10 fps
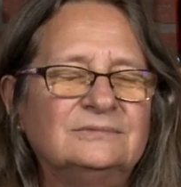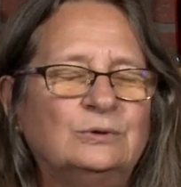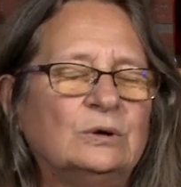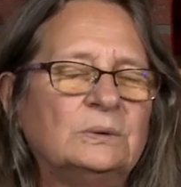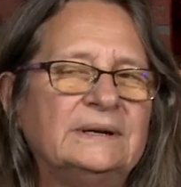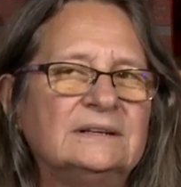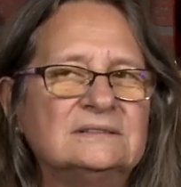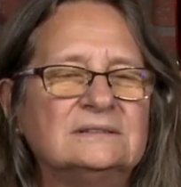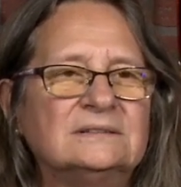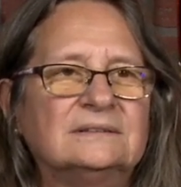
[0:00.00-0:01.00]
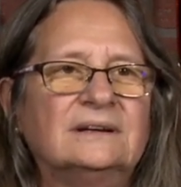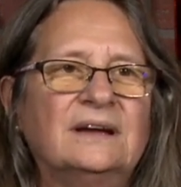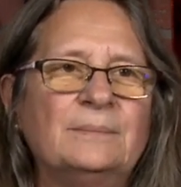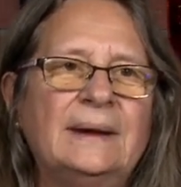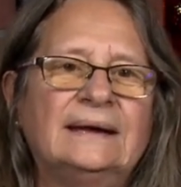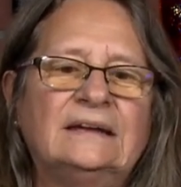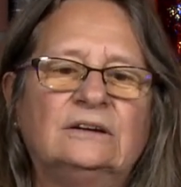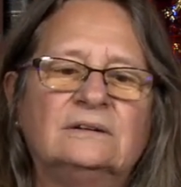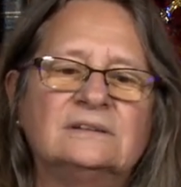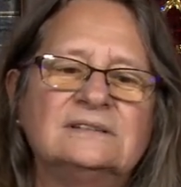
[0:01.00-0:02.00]
4 weeks and come back
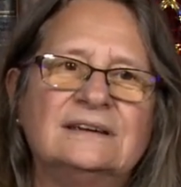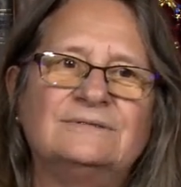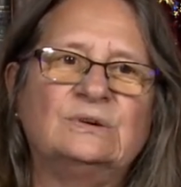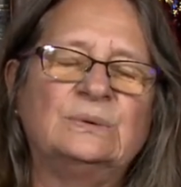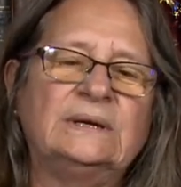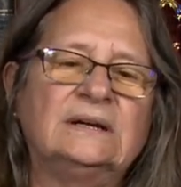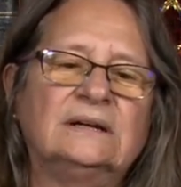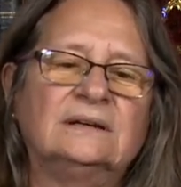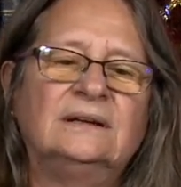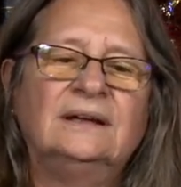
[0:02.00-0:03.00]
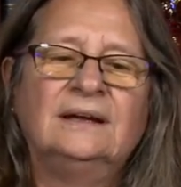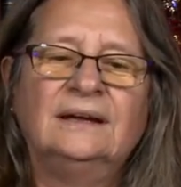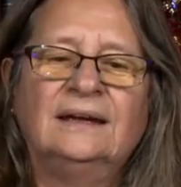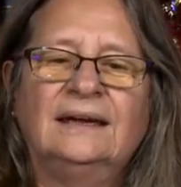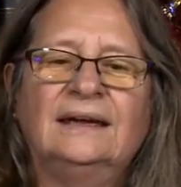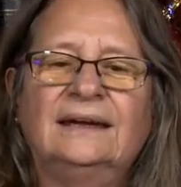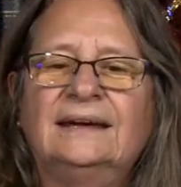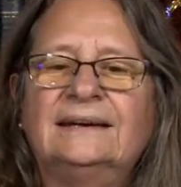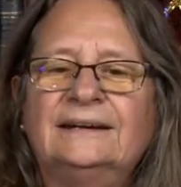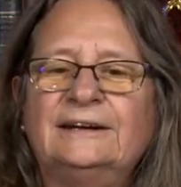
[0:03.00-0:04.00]
here and stay for a week.
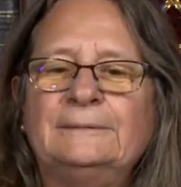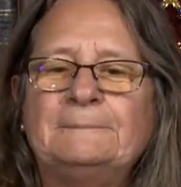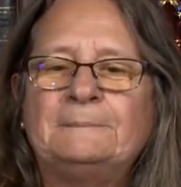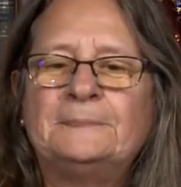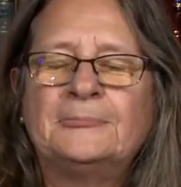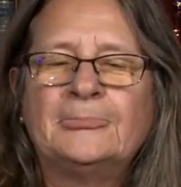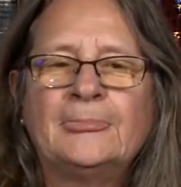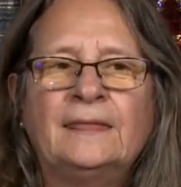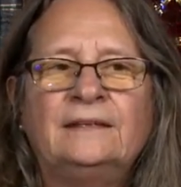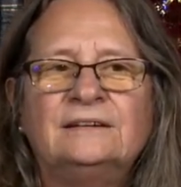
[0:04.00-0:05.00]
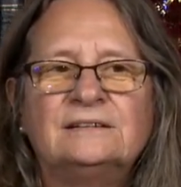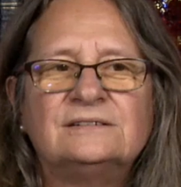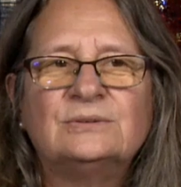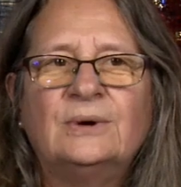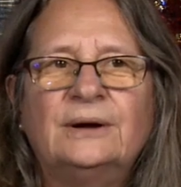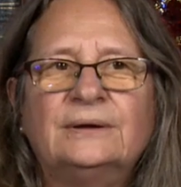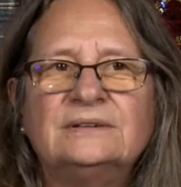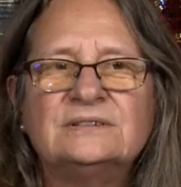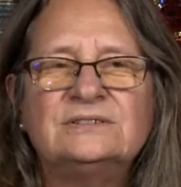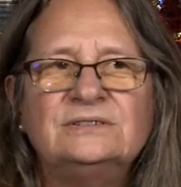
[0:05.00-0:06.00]
And so while I
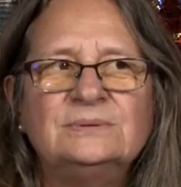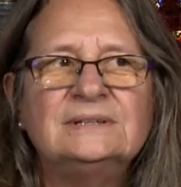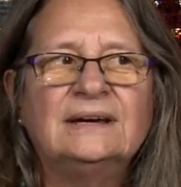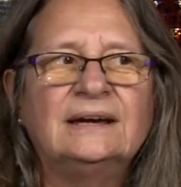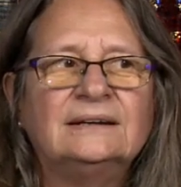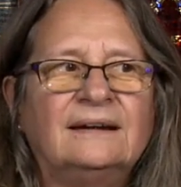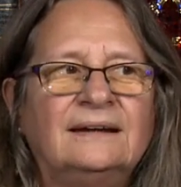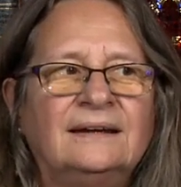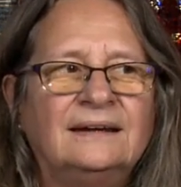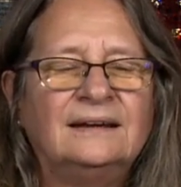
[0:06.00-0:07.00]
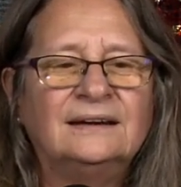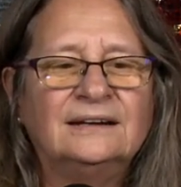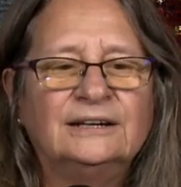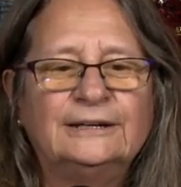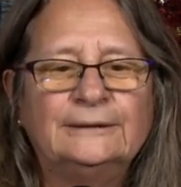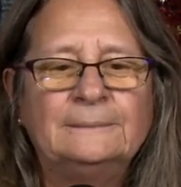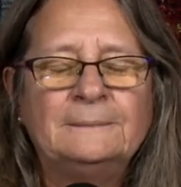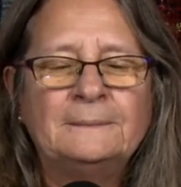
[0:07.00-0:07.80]
was doing that, and